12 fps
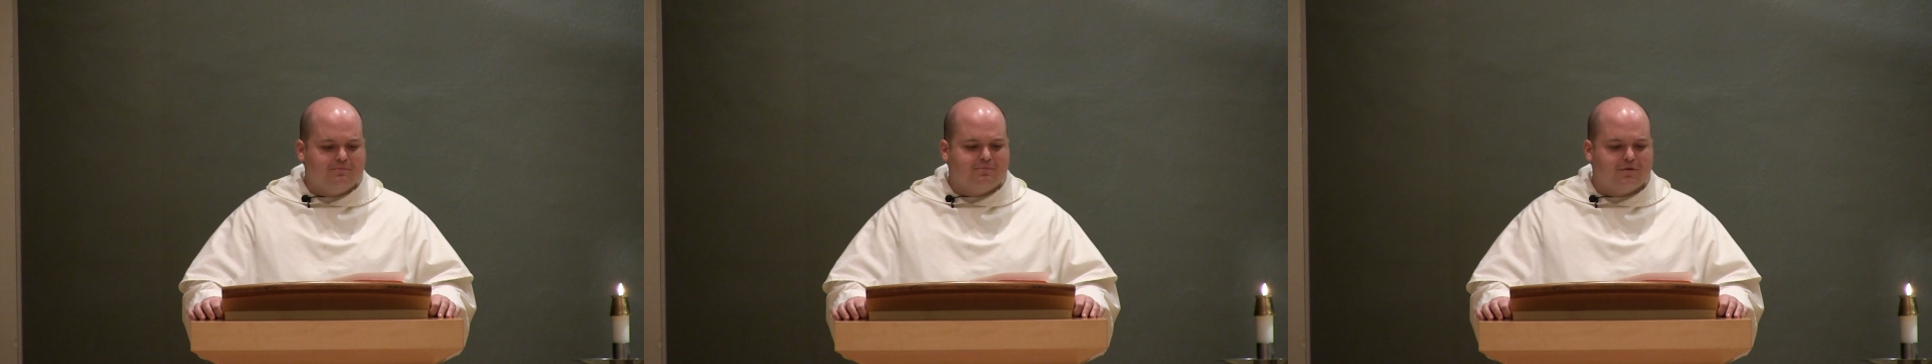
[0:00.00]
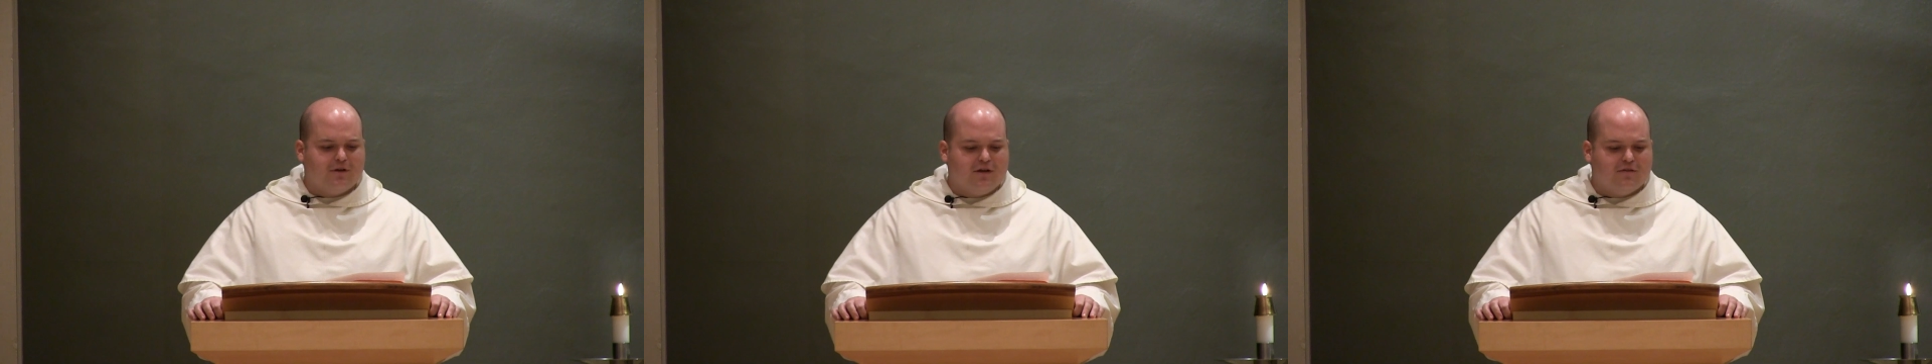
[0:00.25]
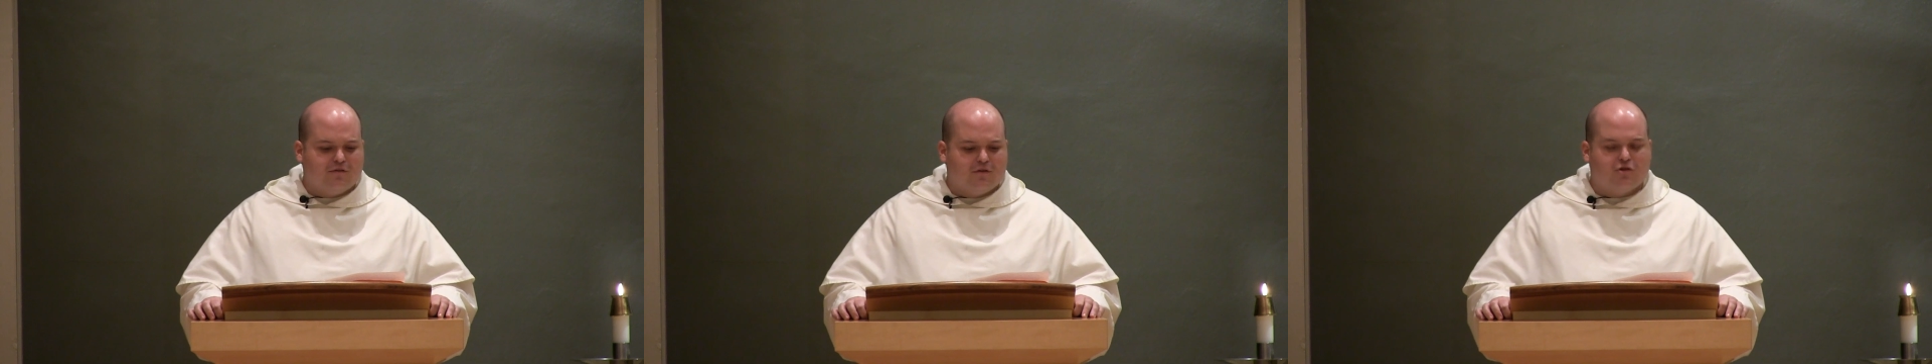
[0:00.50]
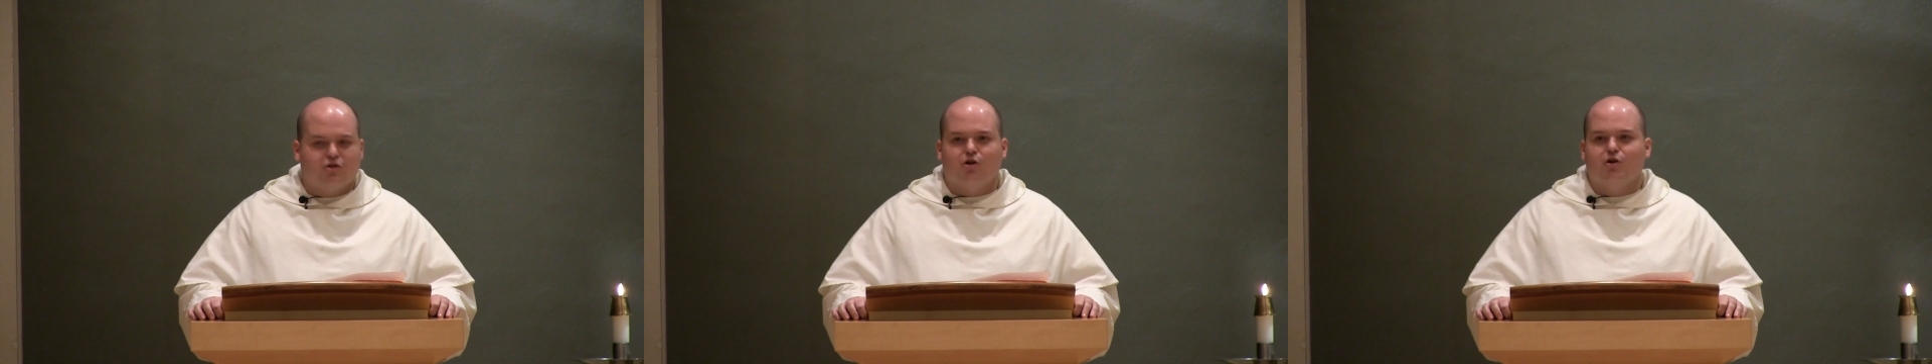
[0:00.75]
preach the
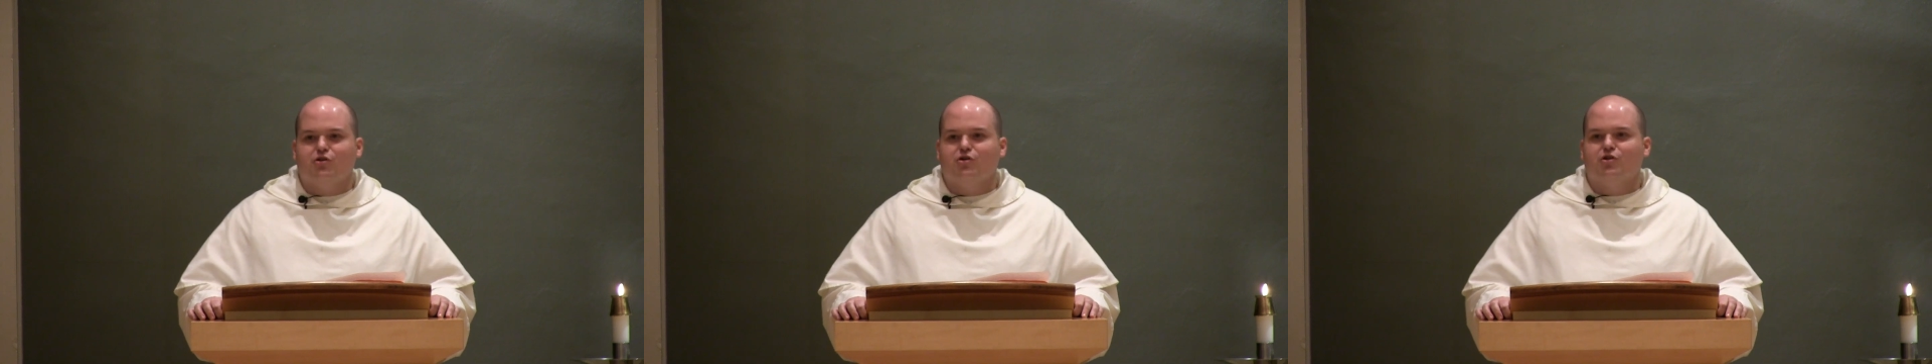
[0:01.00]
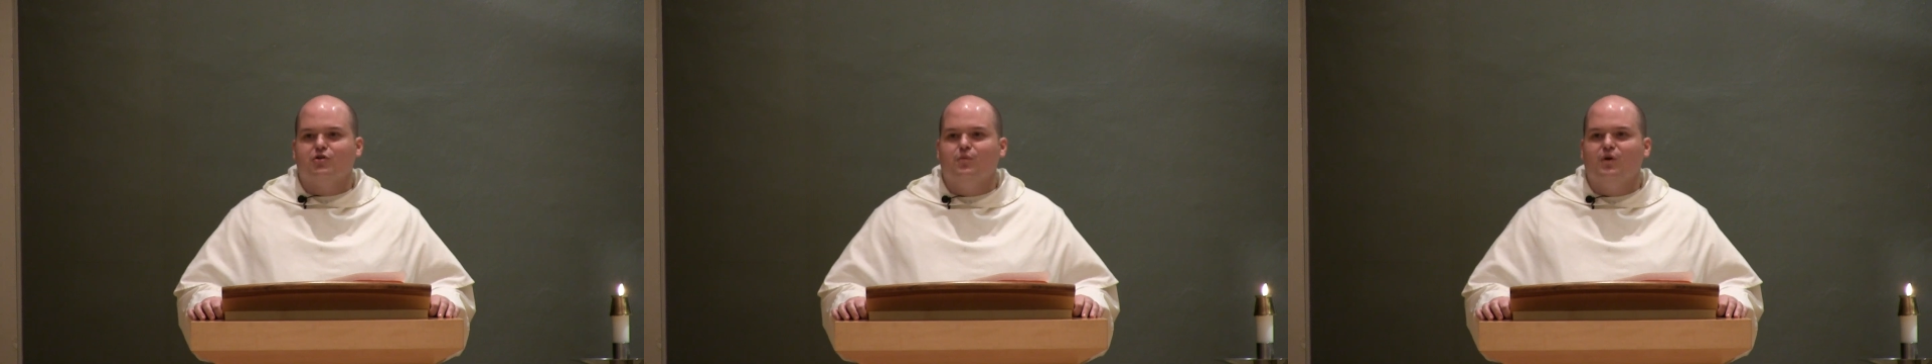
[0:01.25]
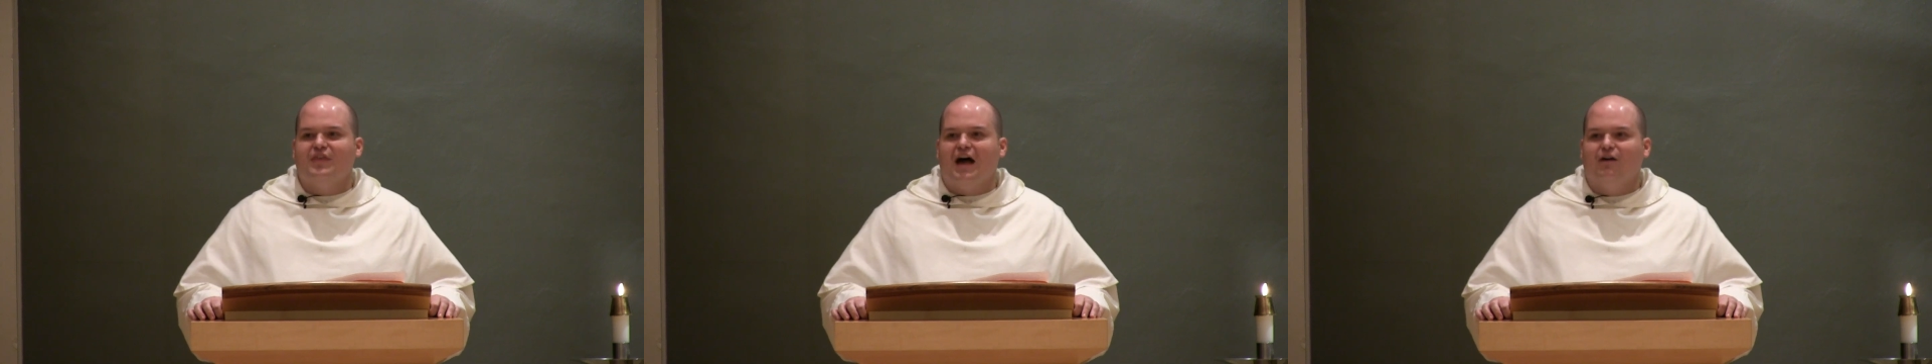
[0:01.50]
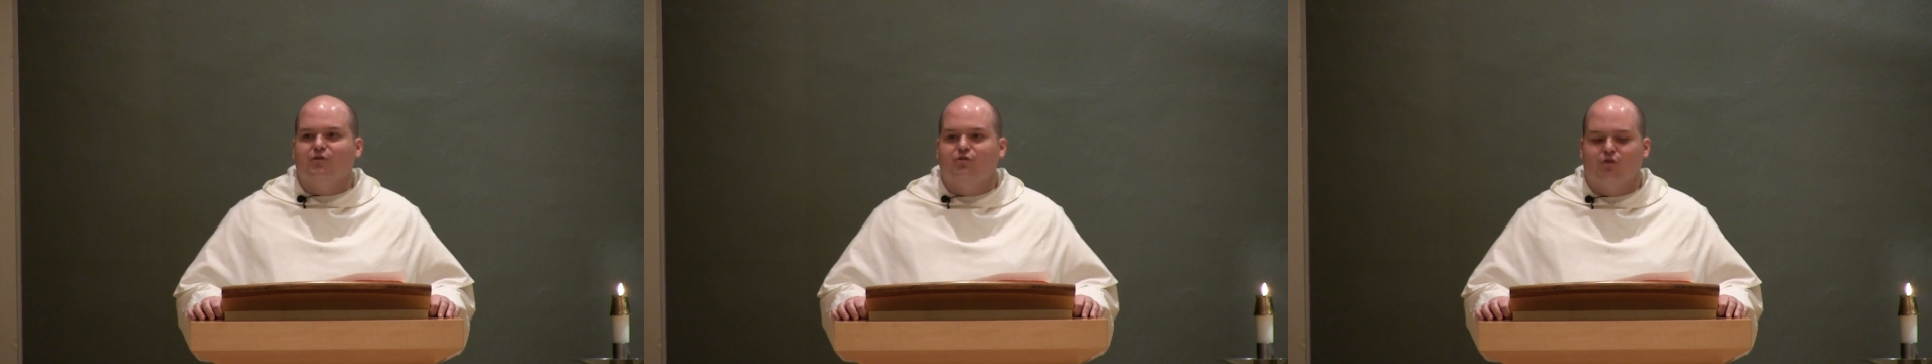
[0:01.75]
church
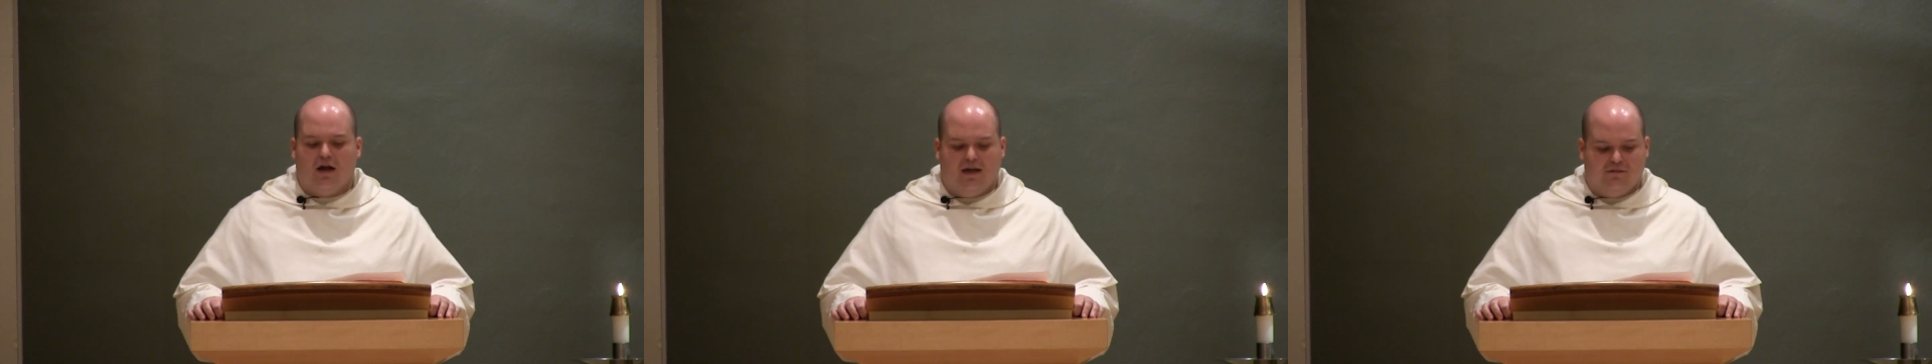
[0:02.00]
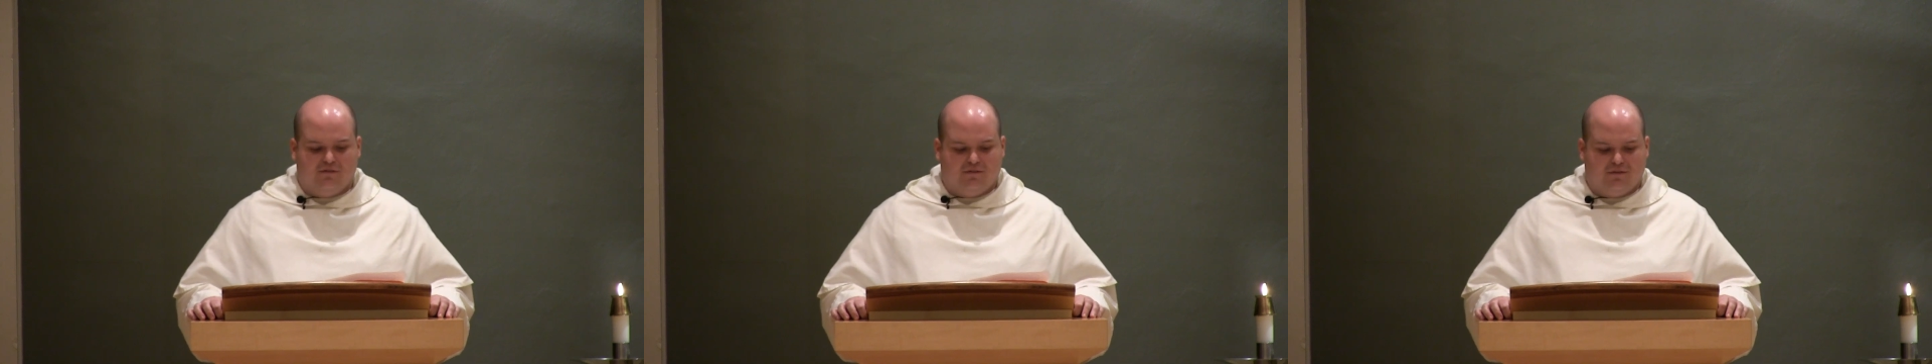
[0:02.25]
without Christ,